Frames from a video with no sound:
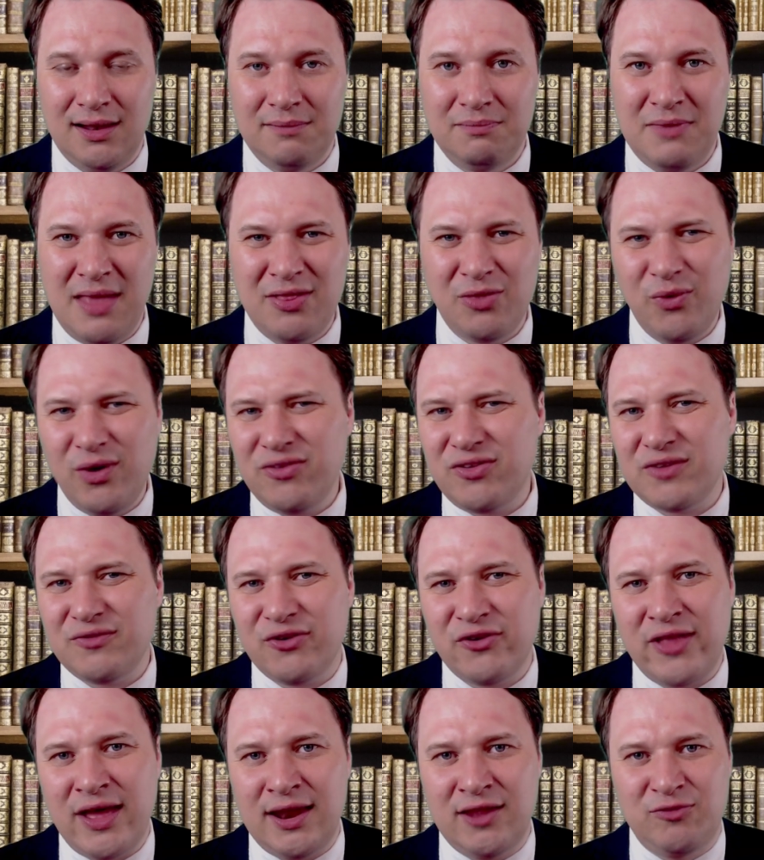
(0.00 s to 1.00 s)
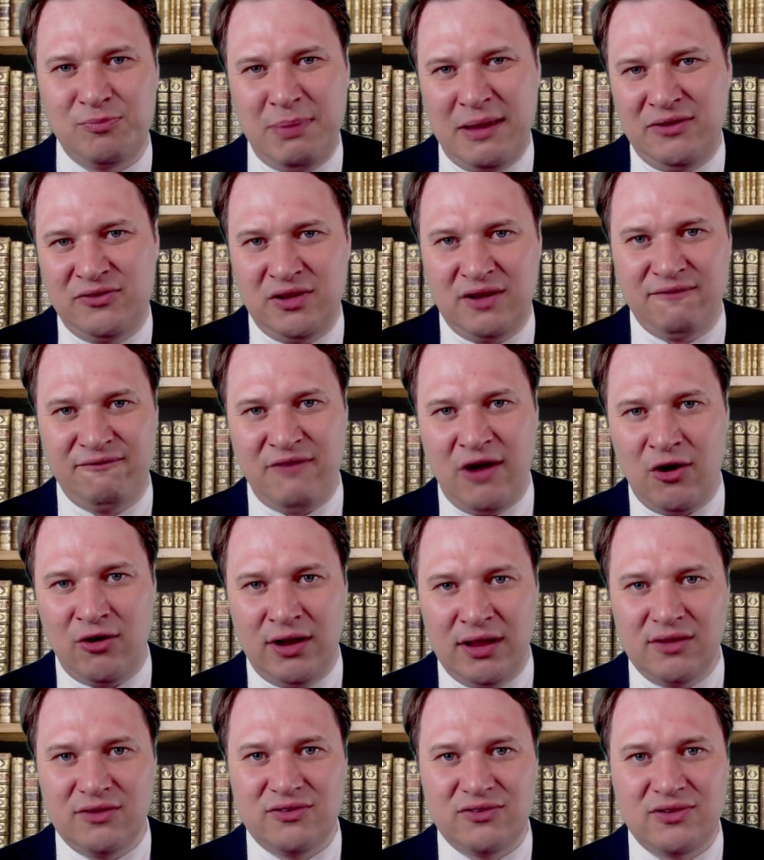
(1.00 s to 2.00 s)
And the reason for that is basic
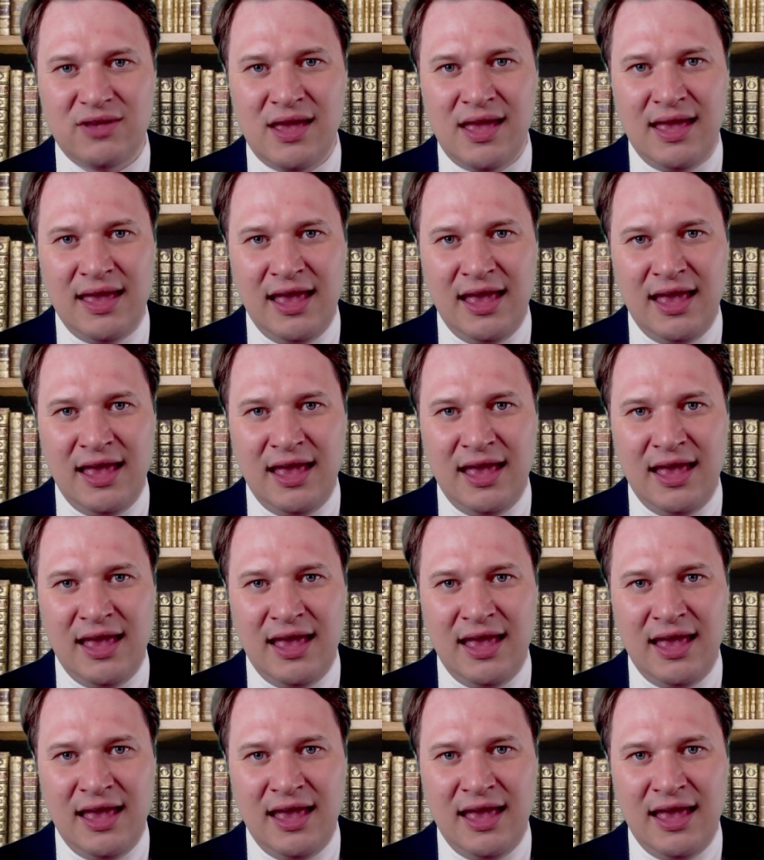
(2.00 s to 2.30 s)
fairness.